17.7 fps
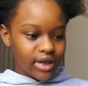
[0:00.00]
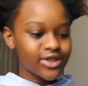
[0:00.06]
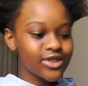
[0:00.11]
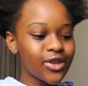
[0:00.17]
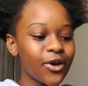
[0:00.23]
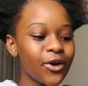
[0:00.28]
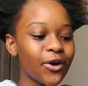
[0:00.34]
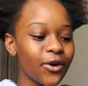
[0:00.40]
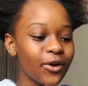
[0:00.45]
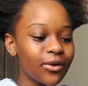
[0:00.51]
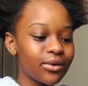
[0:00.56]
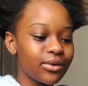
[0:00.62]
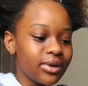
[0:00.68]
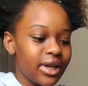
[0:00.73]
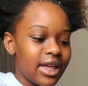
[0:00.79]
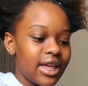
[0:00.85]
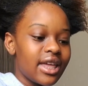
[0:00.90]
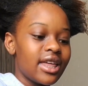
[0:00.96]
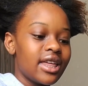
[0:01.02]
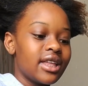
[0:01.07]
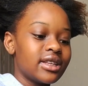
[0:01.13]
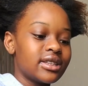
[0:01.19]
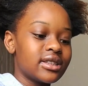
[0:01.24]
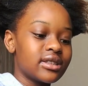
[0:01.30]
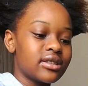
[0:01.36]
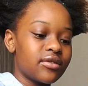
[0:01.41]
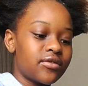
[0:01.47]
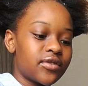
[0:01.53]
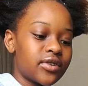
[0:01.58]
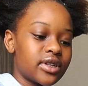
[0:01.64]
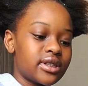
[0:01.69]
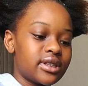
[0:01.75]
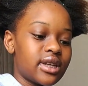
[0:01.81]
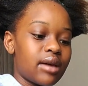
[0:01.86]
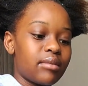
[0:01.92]
So, this is the
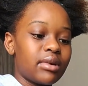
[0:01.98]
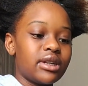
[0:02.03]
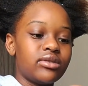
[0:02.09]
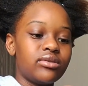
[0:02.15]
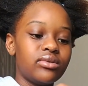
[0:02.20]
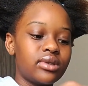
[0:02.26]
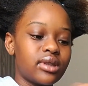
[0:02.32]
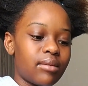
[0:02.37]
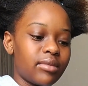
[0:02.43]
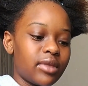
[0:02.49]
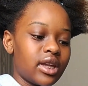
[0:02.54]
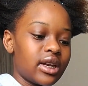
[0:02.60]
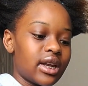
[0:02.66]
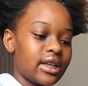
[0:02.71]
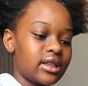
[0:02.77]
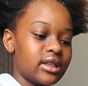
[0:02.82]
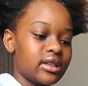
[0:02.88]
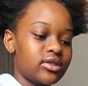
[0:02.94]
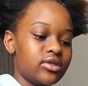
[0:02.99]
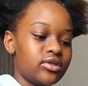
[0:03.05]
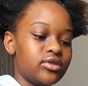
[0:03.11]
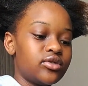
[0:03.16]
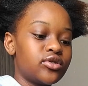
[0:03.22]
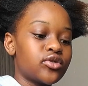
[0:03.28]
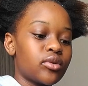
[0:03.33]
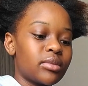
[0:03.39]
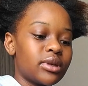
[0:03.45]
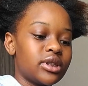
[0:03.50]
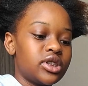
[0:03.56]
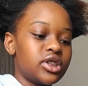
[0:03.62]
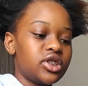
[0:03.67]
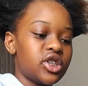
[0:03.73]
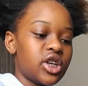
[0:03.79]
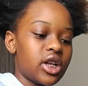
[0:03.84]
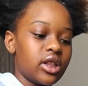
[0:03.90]
first time I do something like this. Use so
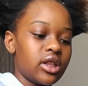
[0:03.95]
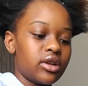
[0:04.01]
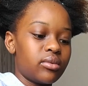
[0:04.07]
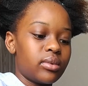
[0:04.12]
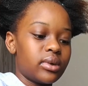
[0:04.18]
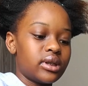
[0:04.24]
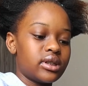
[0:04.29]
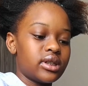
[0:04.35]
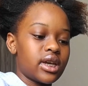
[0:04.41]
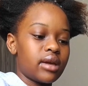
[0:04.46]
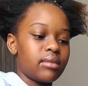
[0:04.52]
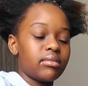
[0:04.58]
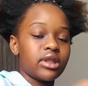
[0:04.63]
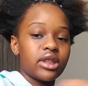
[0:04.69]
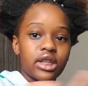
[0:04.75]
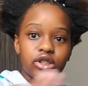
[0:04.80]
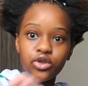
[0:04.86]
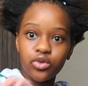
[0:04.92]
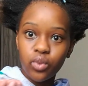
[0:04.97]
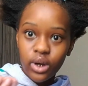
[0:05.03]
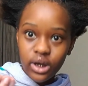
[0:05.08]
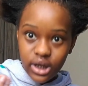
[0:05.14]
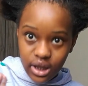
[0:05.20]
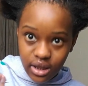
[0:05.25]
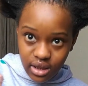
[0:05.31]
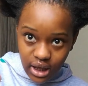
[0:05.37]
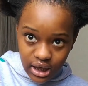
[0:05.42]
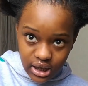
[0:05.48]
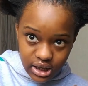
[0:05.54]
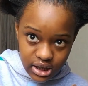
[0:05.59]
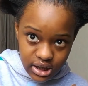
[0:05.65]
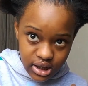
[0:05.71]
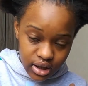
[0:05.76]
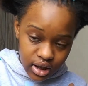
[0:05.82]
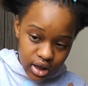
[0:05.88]
much gel at one time, but that's what they
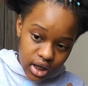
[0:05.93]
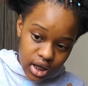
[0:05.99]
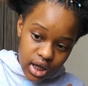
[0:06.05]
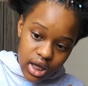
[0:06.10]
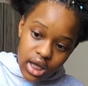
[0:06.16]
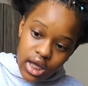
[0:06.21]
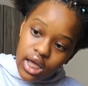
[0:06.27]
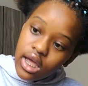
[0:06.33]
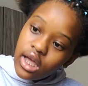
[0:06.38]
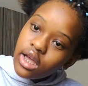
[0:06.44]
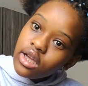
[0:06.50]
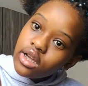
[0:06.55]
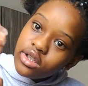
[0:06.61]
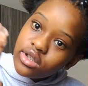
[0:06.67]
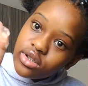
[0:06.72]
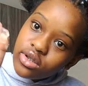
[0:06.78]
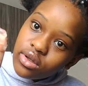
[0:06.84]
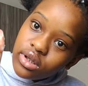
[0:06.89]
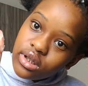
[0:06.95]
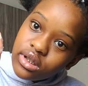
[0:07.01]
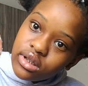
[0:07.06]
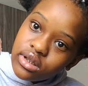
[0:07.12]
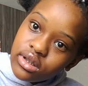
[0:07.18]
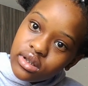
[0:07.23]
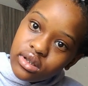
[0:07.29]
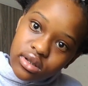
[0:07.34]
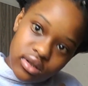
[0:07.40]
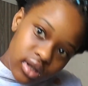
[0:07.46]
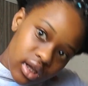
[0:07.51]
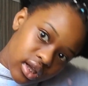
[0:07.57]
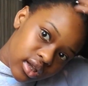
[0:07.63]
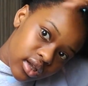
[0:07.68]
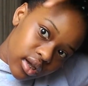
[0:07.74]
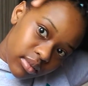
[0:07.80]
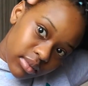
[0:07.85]
did. So this is
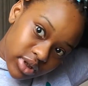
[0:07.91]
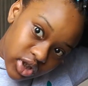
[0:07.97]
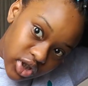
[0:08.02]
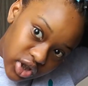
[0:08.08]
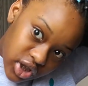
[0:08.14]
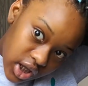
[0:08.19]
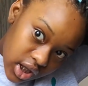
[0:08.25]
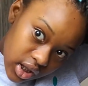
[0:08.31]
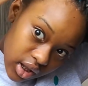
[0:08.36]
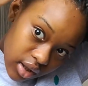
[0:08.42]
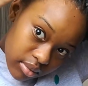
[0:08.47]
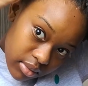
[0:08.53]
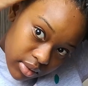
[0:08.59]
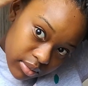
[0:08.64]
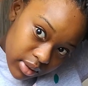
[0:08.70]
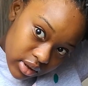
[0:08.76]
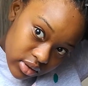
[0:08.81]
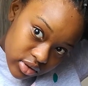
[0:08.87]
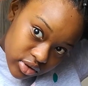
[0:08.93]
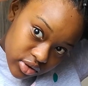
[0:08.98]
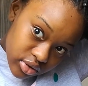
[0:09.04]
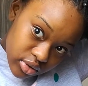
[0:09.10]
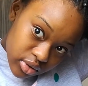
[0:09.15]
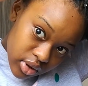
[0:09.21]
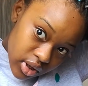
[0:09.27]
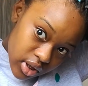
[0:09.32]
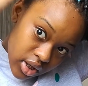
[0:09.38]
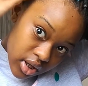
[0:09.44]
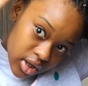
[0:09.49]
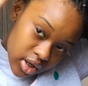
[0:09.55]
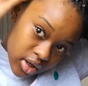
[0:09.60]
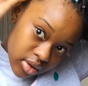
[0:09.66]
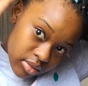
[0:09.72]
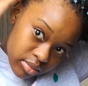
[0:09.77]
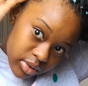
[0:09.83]
how much gel I'm about to
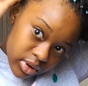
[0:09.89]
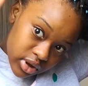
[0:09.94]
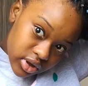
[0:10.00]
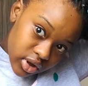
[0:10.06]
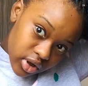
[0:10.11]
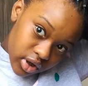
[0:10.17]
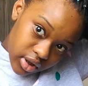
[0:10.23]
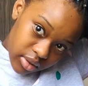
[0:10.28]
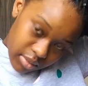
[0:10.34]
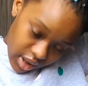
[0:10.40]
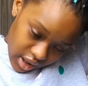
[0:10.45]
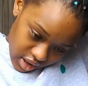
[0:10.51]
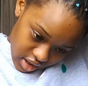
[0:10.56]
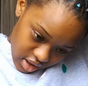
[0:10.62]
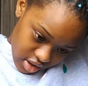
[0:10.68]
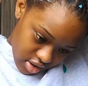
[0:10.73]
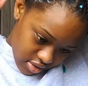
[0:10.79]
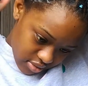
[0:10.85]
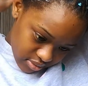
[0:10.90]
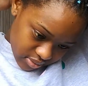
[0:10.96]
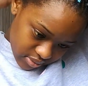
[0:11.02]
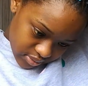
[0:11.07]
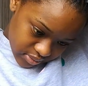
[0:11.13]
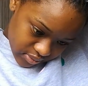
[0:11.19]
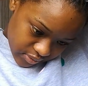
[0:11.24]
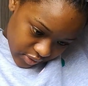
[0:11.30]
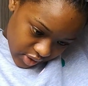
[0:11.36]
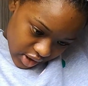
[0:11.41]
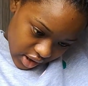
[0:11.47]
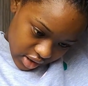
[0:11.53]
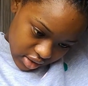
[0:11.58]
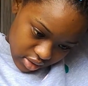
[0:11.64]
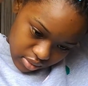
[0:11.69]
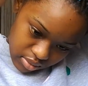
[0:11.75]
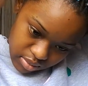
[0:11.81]
put on my hair
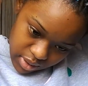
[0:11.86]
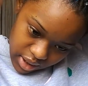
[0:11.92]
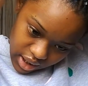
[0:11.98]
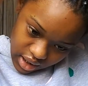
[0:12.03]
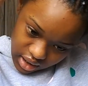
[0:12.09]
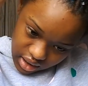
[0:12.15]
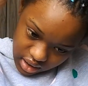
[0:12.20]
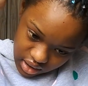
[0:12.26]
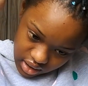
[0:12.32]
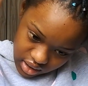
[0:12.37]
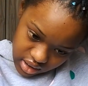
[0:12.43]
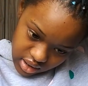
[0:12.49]
at the back.